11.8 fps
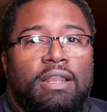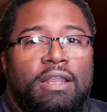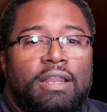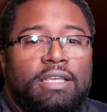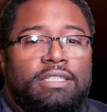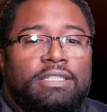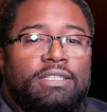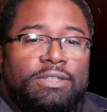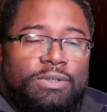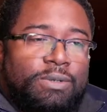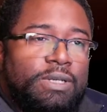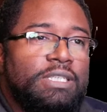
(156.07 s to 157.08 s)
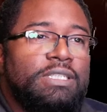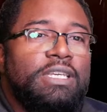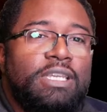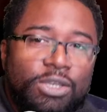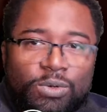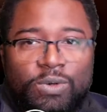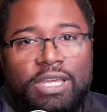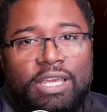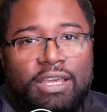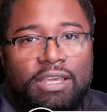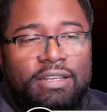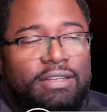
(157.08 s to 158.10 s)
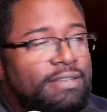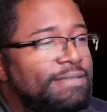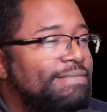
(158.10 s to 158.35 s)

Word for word: Nice to see you again.